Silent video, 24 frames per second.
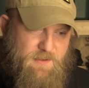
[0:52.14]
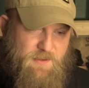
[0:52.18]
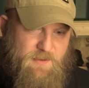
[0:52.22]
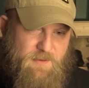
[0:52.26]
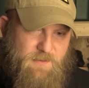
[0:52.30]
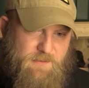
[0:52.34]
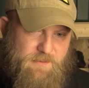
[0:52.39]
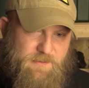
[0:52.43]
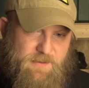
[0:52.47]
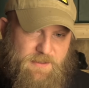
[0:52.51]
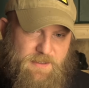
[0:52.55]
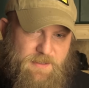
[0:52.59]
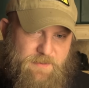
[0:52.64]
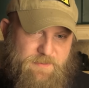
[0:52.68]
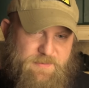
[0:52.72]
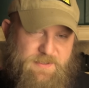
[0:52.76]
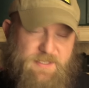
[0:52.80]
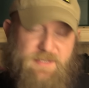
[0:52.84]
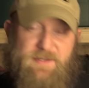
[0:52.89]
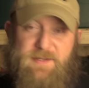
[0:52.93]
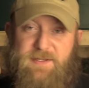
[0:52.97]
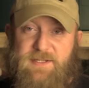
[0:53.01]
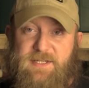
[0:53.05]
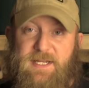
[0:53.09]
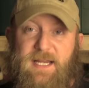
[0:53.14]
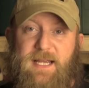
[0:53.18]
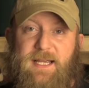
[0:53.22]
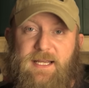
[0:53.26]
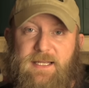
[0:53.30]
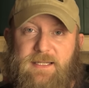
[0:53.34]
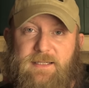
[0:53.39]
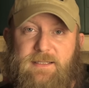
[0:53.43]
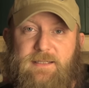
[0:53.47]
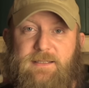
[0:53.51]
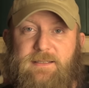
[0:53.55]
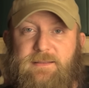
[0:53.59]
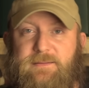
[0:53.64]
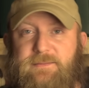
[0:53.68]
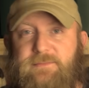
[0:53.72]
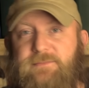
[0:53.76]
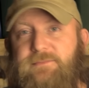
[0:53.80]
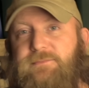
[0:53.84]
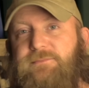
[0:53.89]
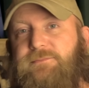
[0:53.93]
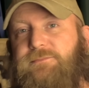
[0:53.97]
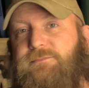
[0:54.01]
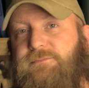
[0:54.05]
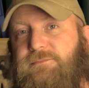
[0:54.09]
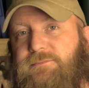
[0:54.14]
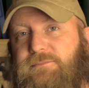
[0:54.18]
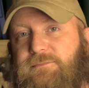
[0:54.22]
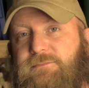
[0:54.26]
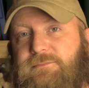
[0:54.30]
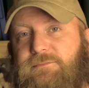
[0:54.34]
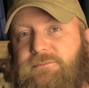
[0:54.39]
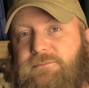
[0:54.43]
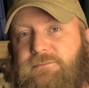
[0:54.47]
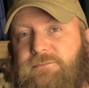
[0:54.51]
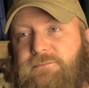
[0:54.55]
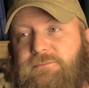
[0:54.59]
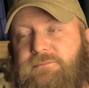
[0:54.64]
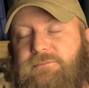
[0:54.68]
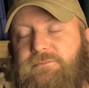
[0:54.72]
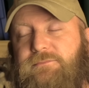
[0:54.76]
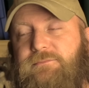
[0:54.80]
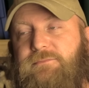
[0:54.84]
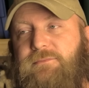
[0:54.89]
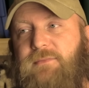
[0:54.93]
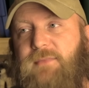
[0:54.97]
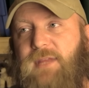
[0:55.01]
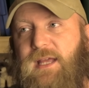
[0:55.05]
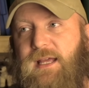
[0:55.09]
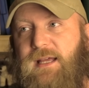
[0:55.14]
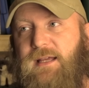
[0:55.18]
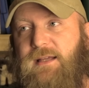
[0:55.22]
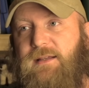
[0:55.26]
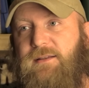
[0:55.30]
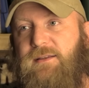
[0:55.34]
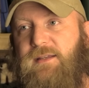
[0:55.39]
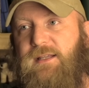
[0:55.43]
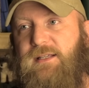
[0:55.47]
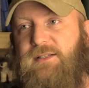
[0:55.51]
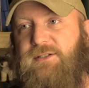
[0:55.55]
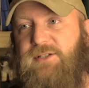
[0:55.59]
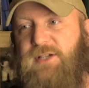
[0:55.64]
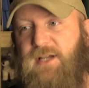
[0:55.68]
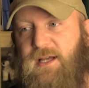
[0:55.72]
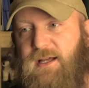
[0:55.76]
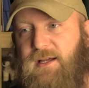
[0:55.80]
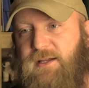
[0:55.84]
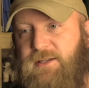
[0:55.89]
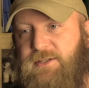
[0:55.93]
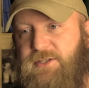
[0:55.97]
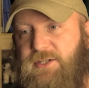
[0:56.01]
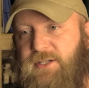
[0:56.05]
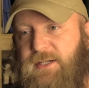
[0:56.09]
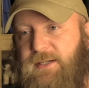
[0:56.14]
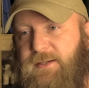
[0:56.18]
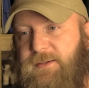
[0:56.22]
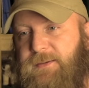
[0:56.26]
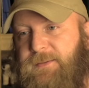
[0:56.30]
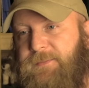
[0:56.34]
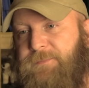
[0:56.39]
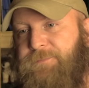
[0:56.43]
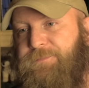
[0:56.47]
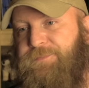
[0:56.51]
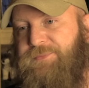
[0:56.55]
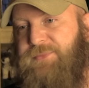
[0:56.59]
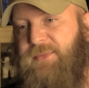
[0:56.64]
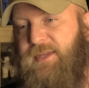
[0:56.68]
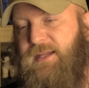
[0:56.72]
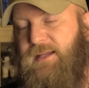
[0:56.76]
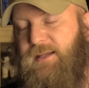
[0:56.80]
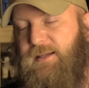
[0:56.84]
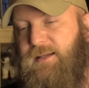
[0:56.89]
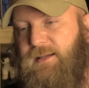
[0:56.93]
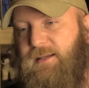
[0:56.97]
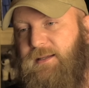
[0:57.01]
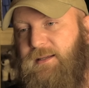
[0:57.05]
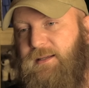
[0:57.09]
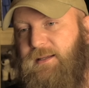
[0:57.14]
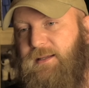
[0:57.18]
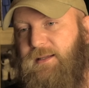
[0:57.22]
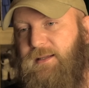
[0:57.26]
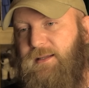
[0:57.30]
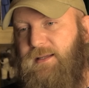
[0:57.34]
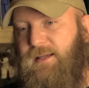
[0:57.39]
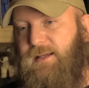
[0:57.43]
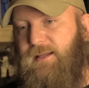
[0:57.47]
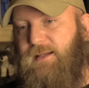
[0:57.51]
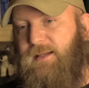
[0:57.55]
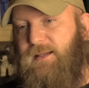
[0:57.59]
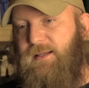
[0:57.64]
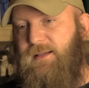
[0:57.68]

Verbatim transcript: called up to the stand. And the judge hit